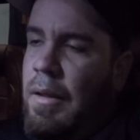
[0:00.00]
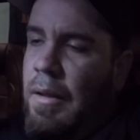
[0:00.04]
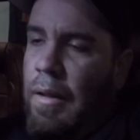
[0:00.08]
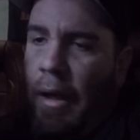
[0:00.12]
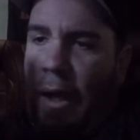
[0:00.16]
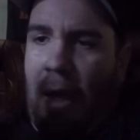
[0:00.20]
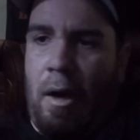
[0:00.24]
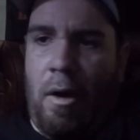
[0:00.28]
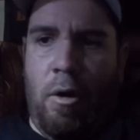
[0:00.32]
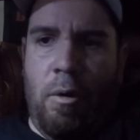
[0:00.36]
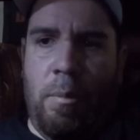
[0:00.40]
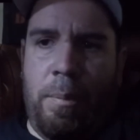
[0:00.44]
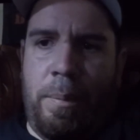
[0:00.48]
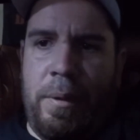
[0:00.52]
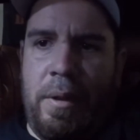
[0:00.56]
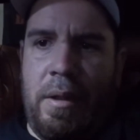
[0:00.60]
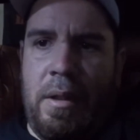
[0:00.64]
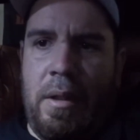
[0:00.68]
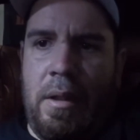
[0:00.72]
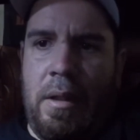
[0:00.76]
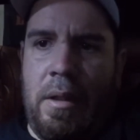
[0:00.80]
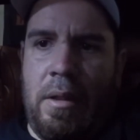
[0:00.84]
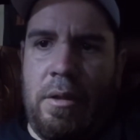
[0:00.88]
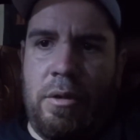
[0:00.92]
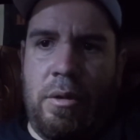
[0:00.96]
I hope
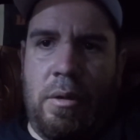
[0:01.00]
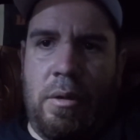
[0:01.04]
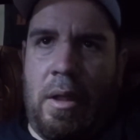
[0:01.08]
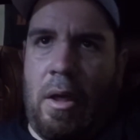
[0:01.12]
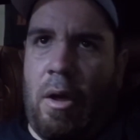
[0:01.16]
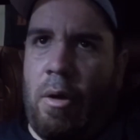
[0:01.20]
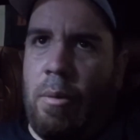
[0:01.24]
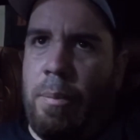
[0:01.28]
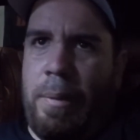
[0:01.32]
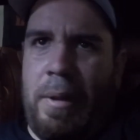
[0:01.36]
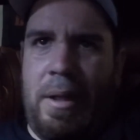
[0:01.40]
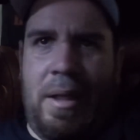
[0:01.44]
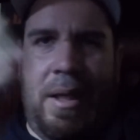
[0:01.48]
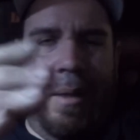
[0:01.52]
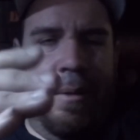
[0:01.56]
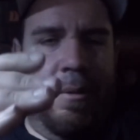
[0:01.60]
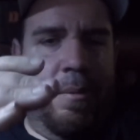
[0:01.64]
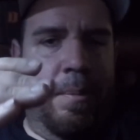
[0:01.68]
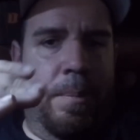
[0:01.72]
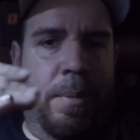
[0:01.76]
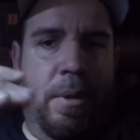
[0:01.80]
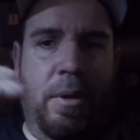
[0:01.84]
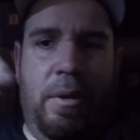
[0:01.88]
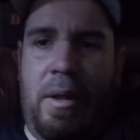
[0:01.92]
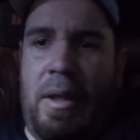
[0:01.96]
he keeps
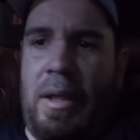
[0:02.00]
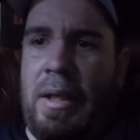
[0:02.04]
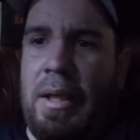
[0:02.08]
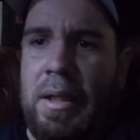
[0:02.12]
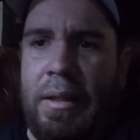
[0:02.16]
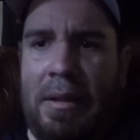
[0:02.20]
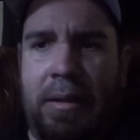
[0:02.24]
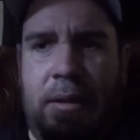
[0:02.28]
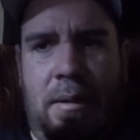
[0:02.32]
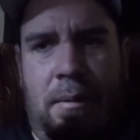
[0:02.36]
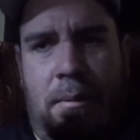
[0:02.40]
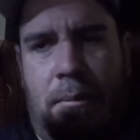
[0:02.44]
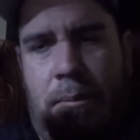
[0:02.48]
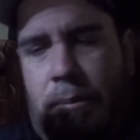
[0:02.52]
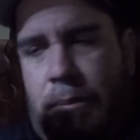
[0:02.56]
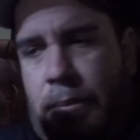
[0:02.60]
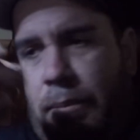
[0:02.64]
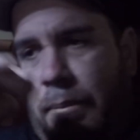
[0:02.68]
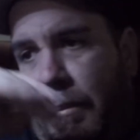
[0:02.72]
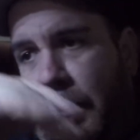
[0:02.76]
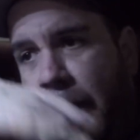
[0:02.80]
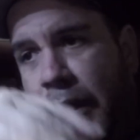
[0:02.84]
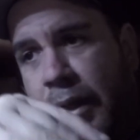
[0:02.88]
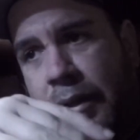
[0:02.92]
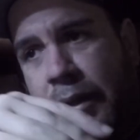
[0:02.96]
building kits
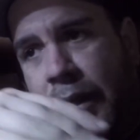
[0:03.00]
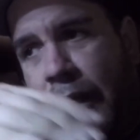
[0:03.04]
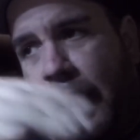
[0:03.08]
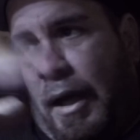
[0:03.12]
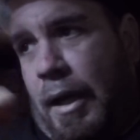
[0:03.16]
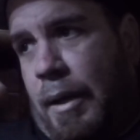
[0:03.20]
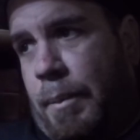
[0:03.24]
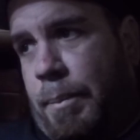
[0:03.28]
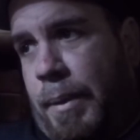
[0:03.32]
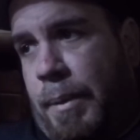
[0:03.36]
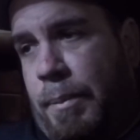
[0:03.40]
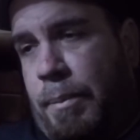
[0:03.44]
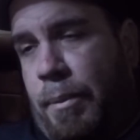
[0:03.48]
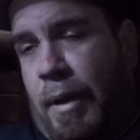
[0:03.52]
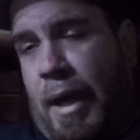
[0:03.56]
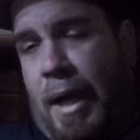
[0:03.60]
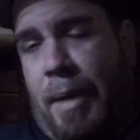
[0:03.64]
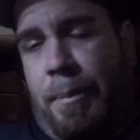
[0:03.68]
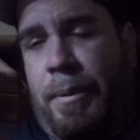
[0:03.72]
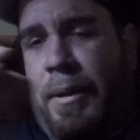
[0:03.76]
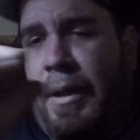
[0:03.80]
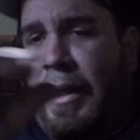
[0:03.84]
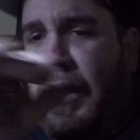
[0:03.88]
and makes a lot of people happy.